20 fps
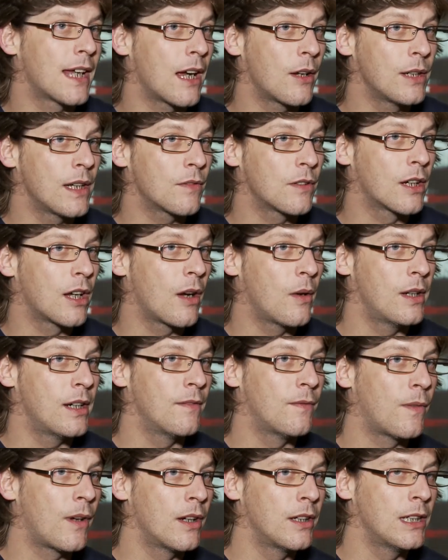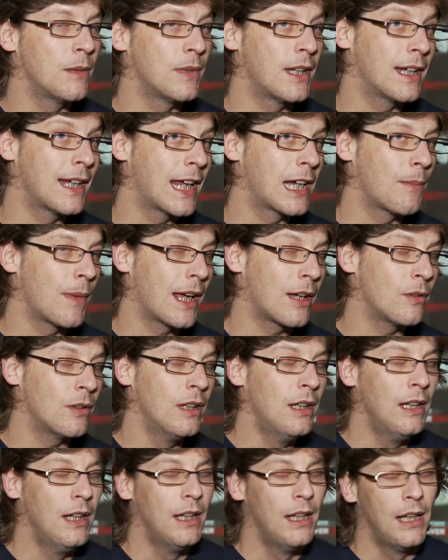down, you have to go in and find him and then get him out.
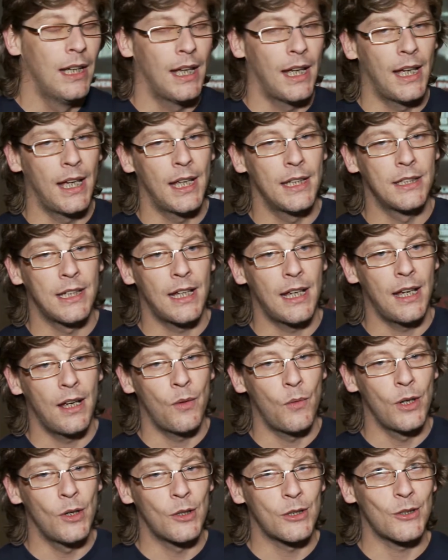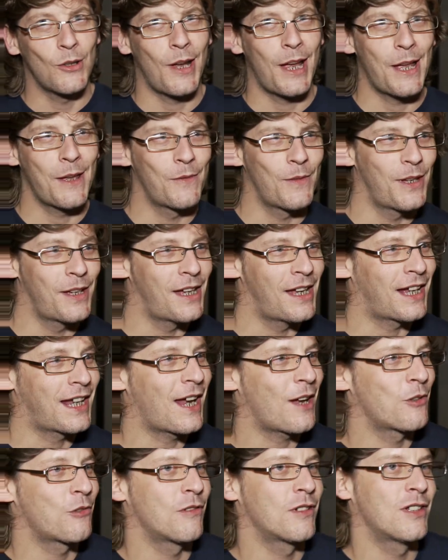And we also have a
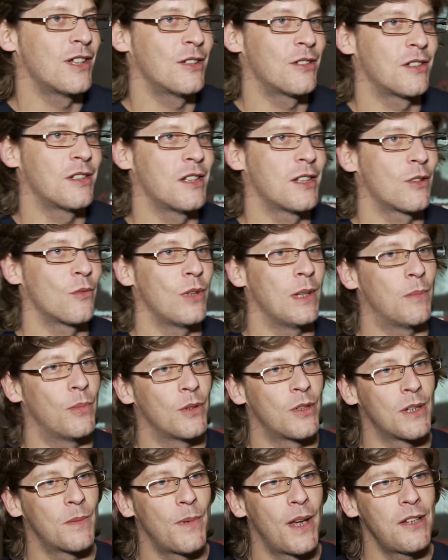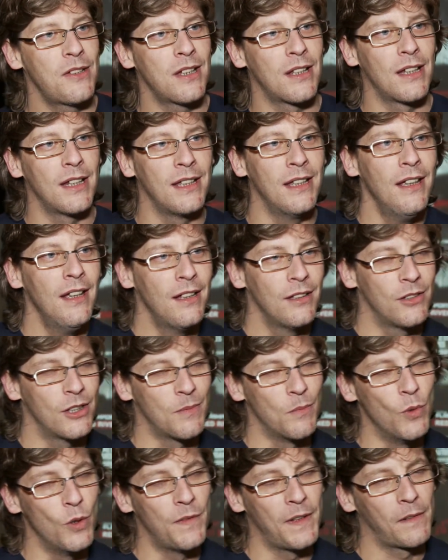counterinsurgency sweep, which is basically just
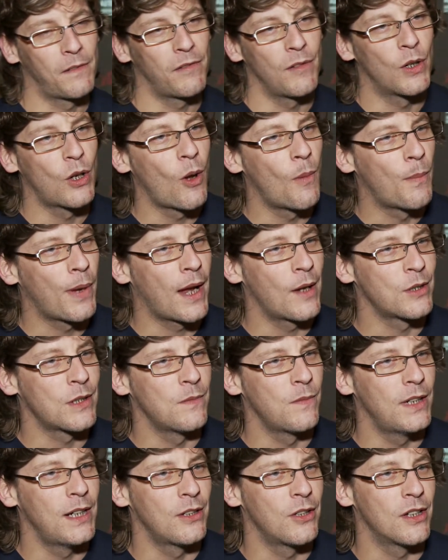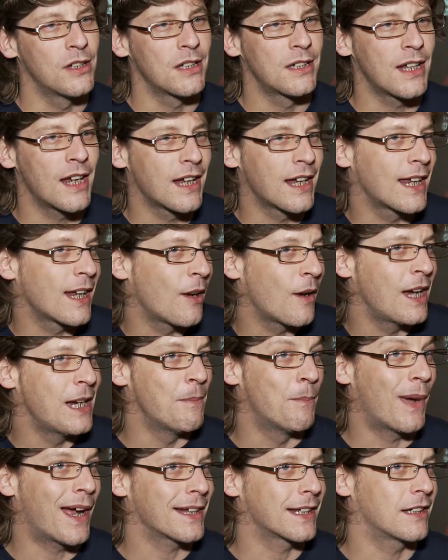moving through compounds and villages and taking out any
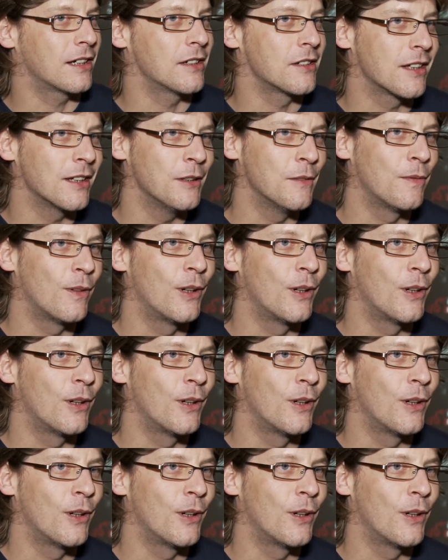bad guys that you